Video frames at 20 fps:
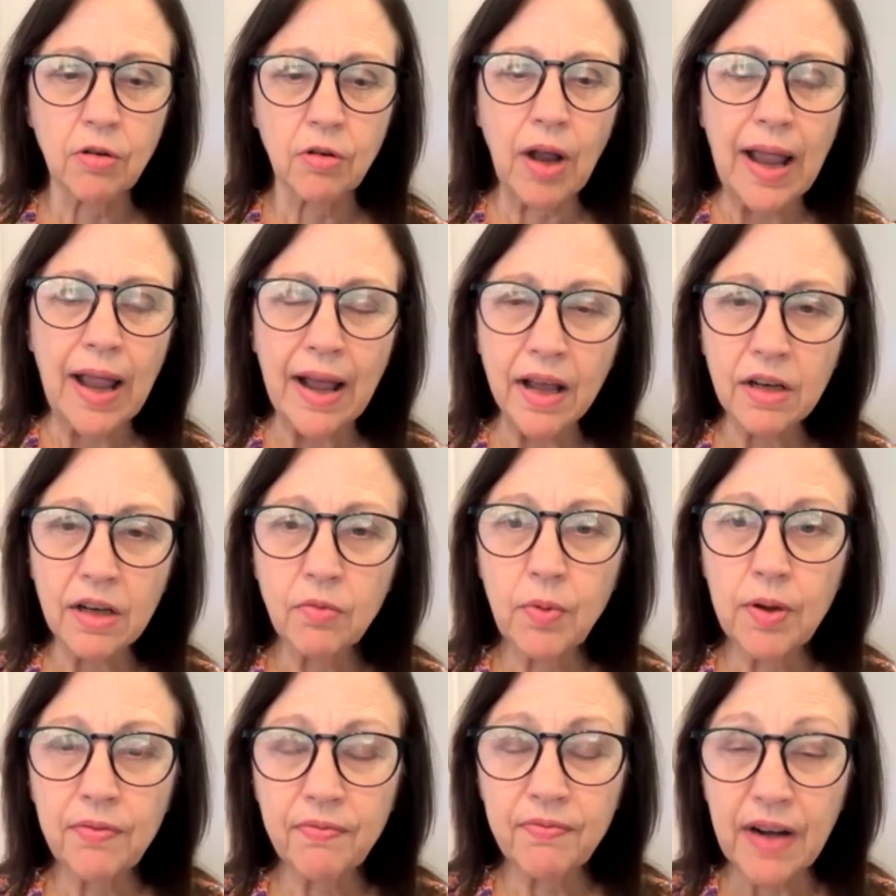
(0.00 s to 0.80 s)
So
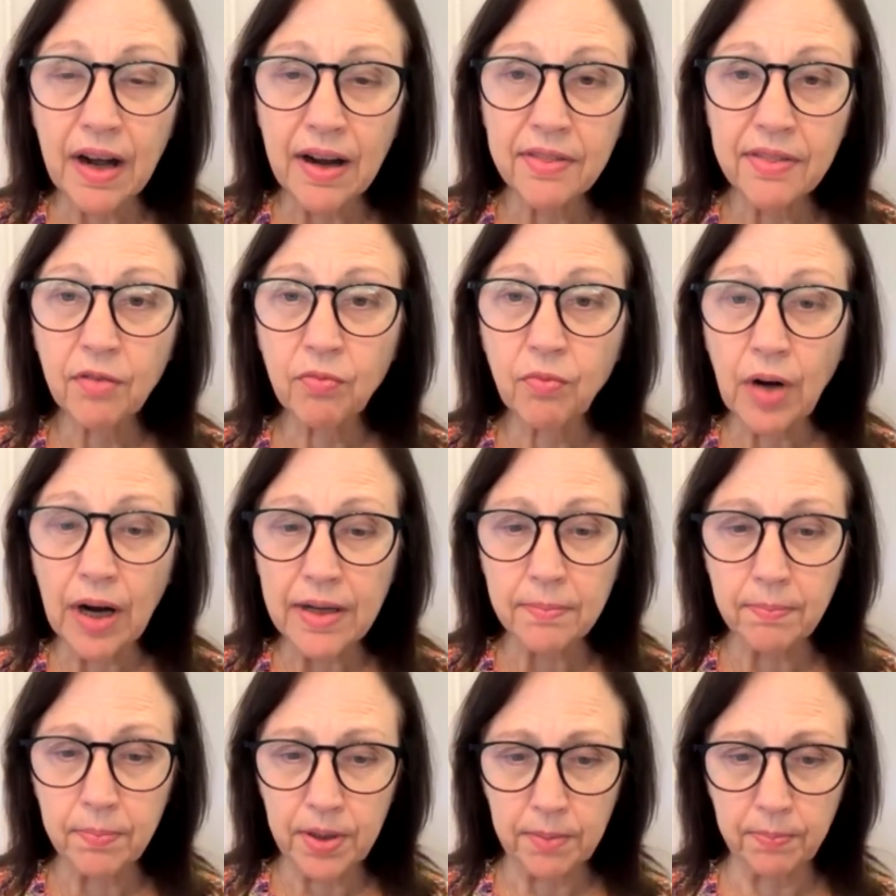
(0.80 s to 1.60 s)
how do we
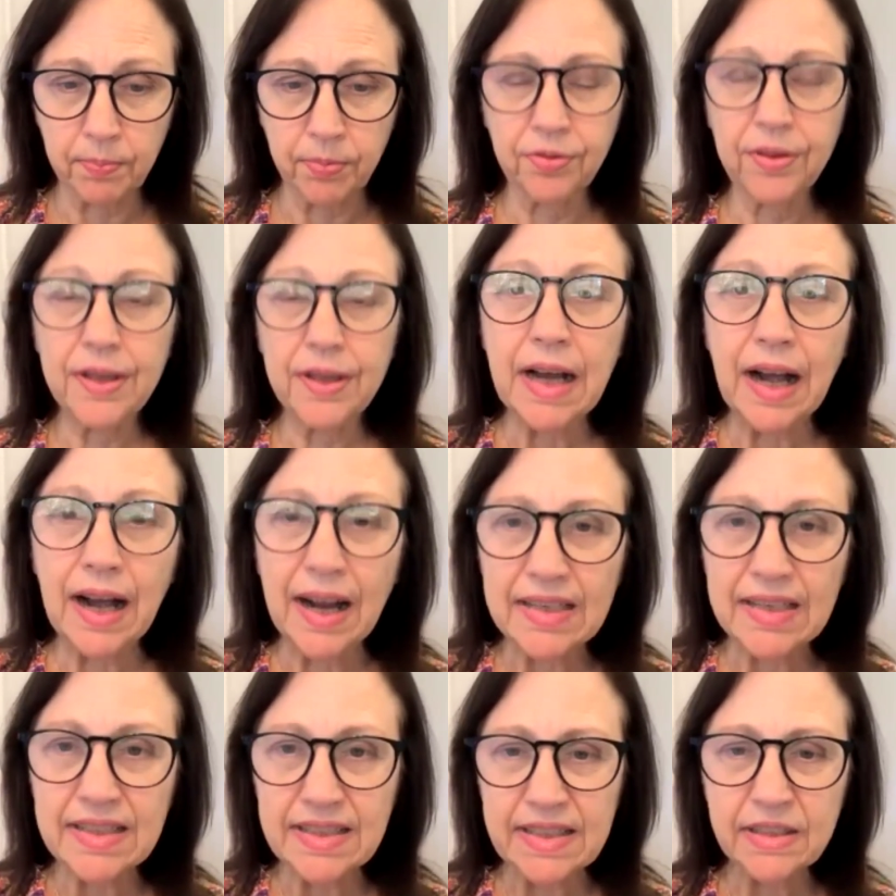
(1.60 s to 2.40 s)
find the right people,
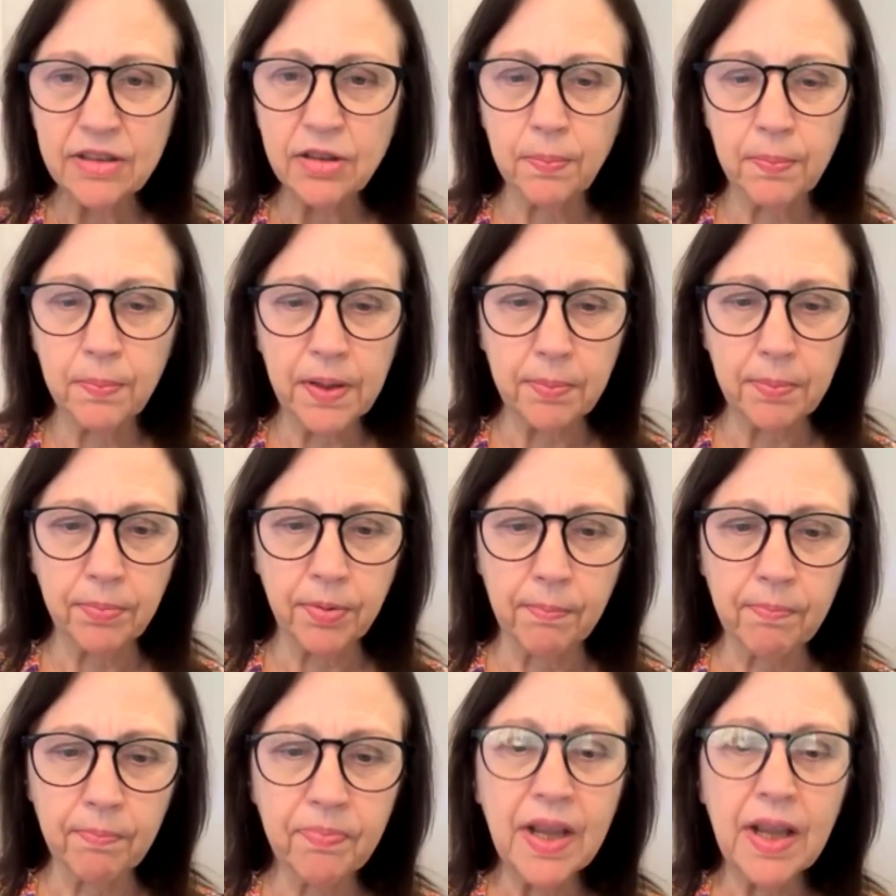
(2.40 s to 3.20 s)
the
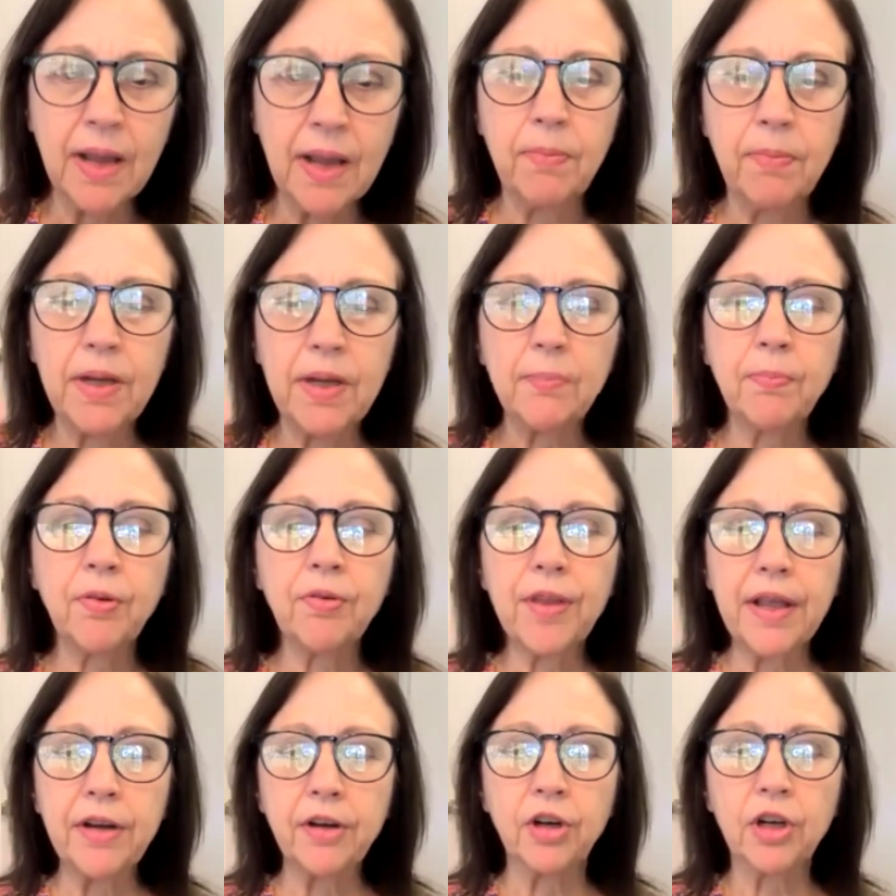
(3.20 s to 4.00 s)
ideal people?
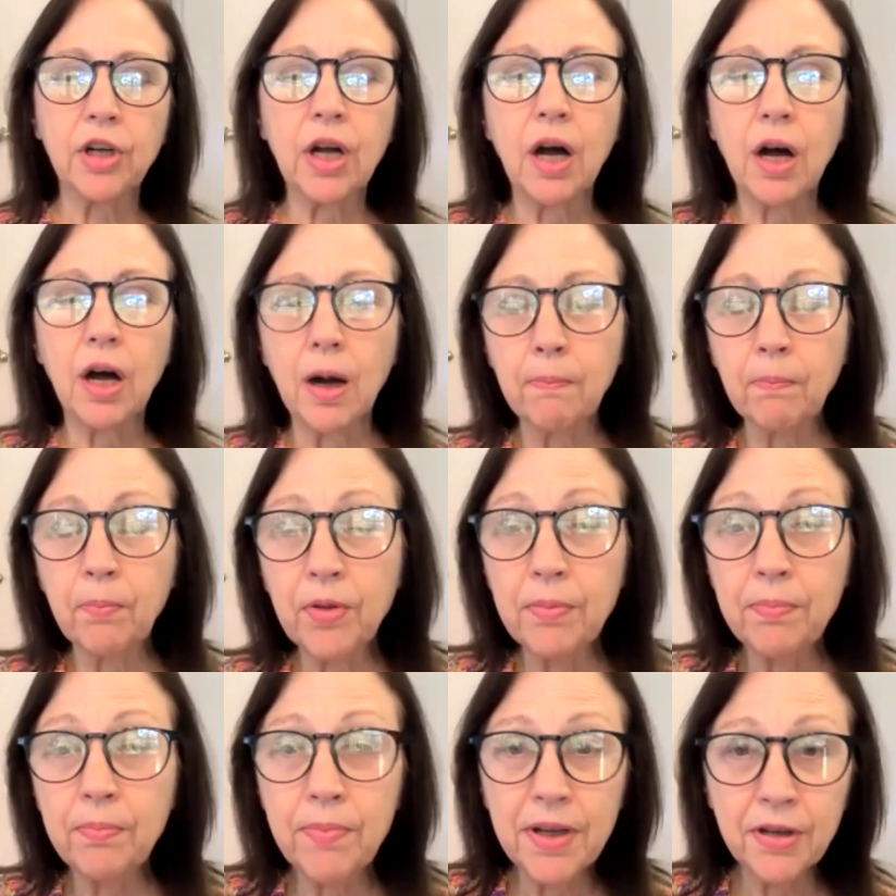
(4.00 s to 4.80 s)
People that are
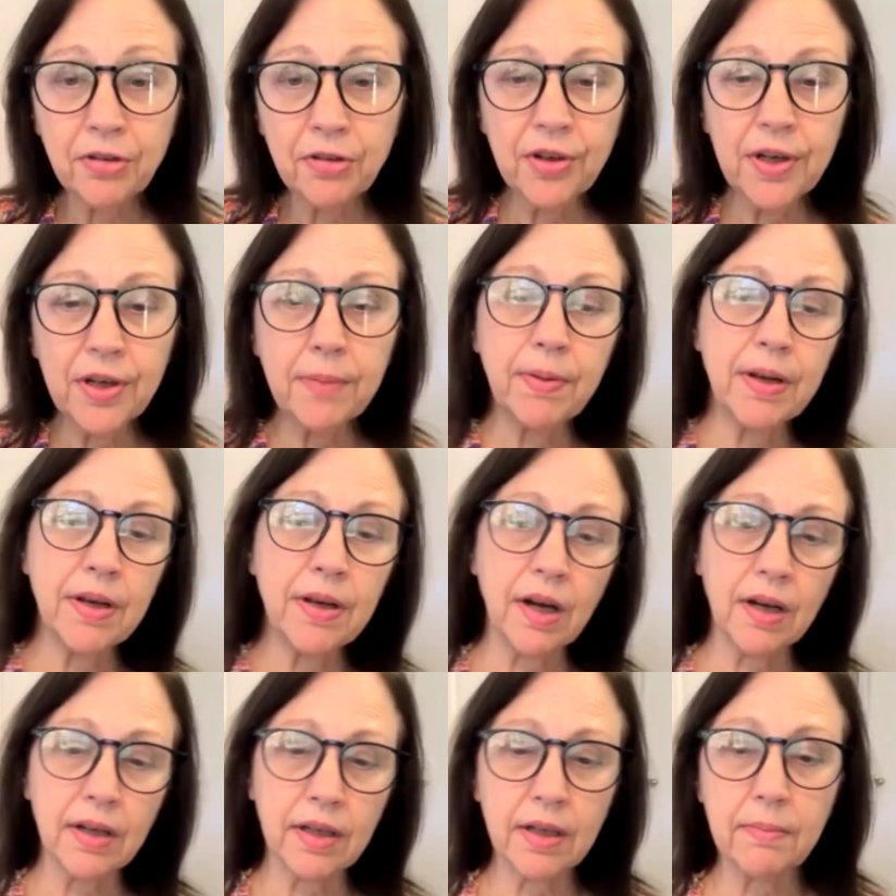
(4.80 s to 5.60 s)

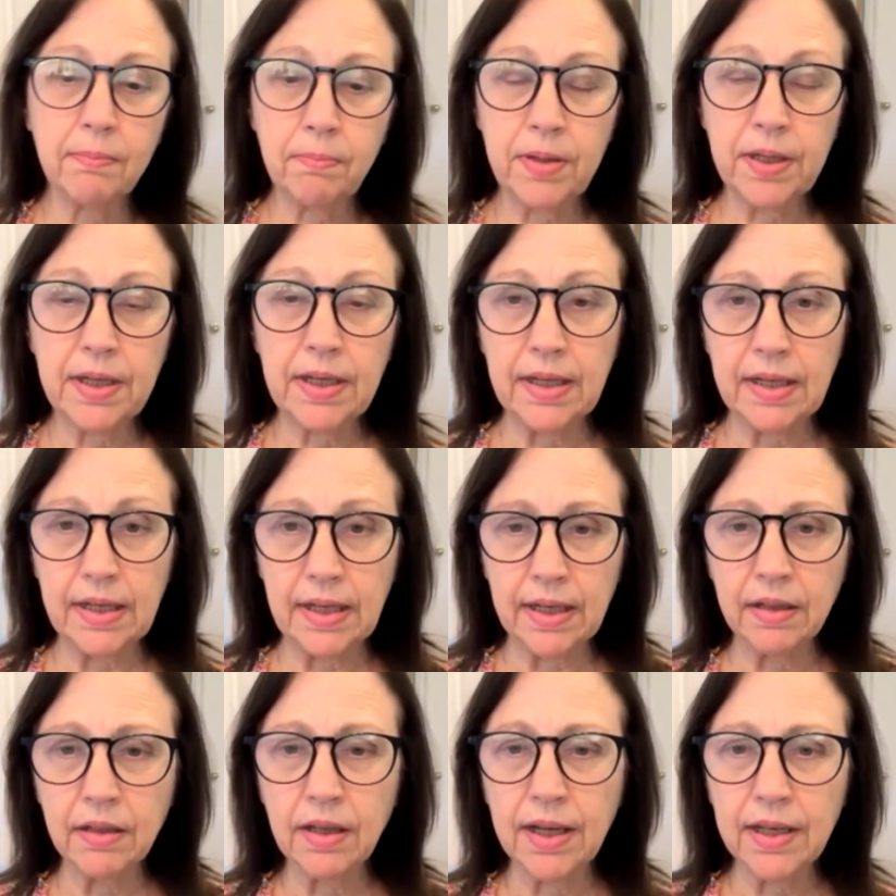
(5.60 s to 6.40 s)
complementary but not
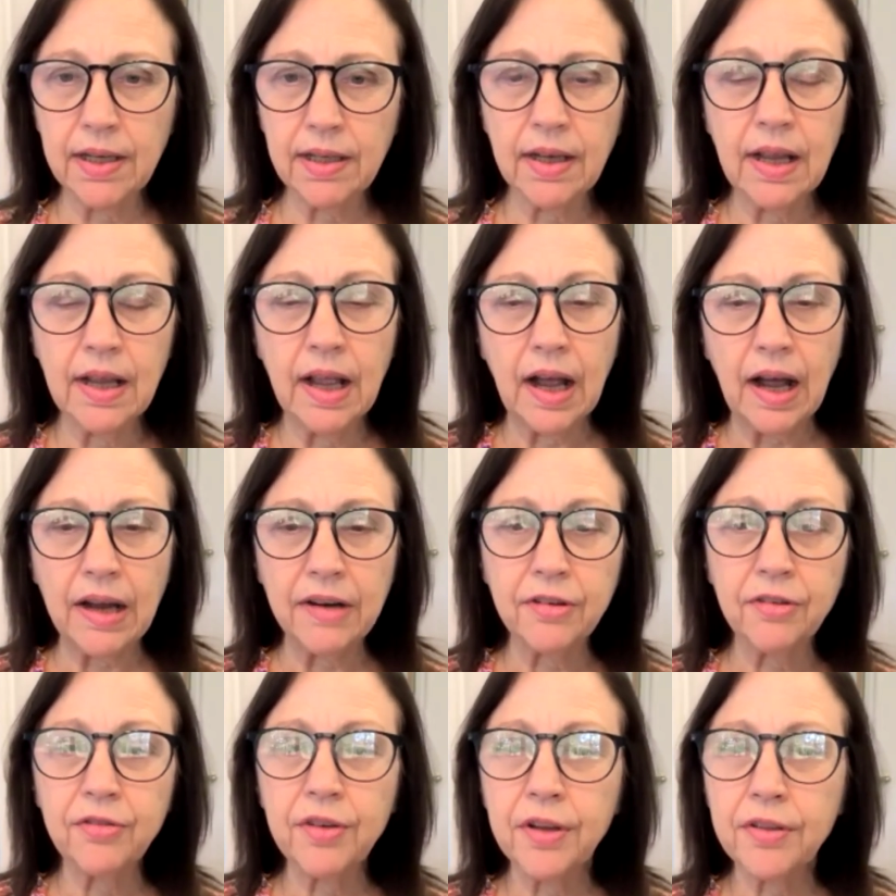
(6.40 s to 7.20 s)
competing. Like,
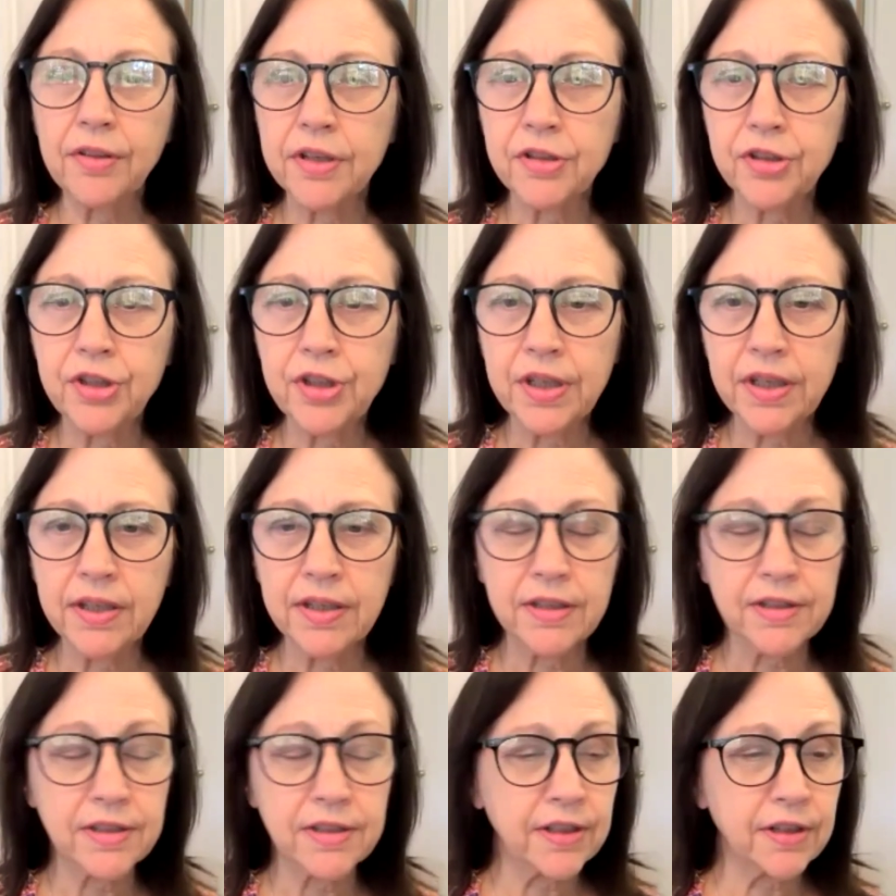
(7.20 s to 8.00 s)
I don't know that
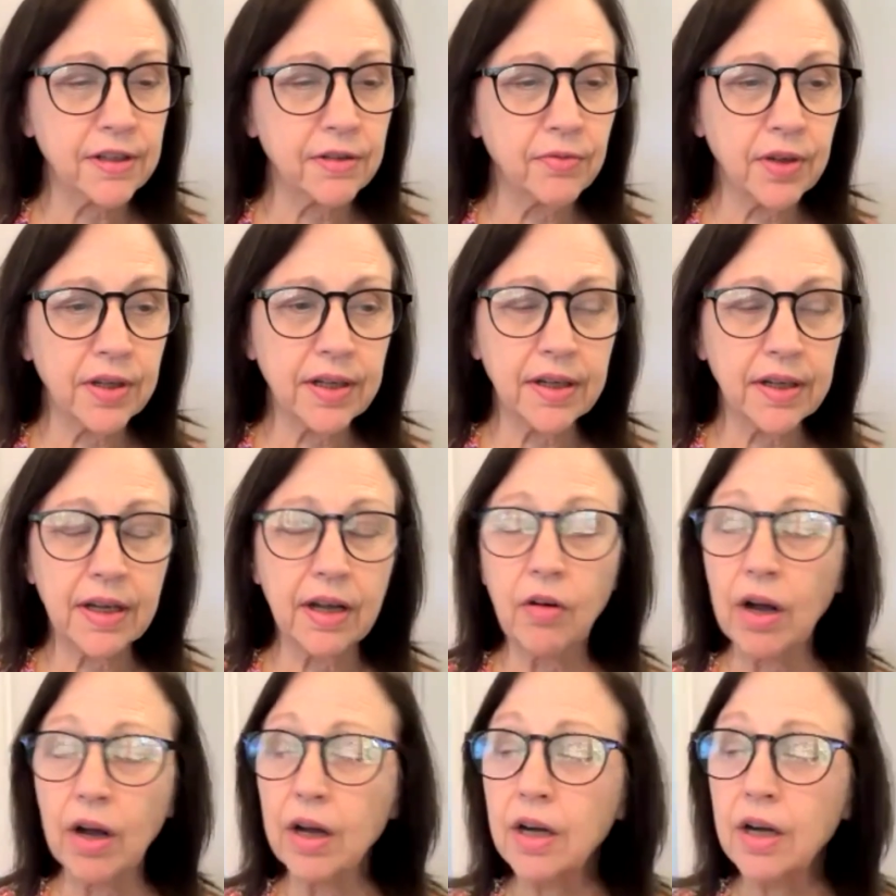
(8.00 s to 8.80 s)
Jen is going to
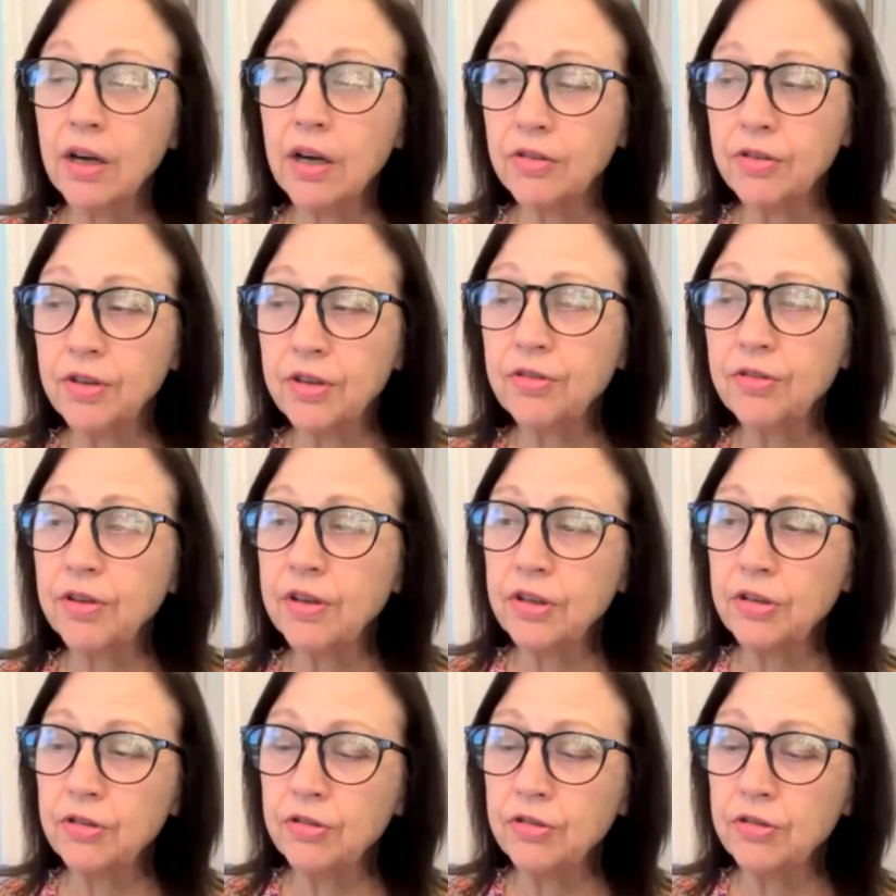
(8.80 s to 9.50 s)
want to go, oh,